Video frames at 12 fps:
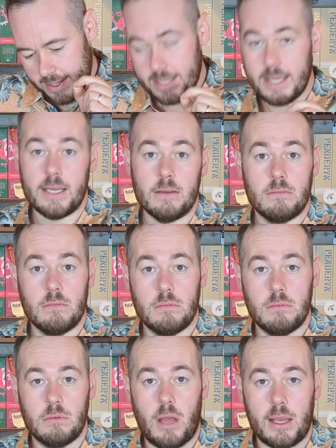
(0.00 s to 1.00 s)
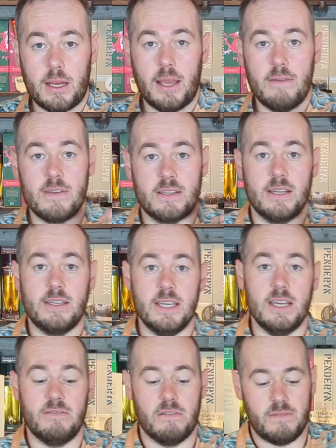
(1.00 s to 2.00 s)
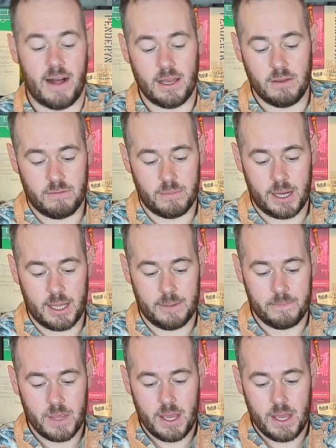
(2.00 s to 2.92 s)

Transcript: D. I'm going to give this a D for value for money.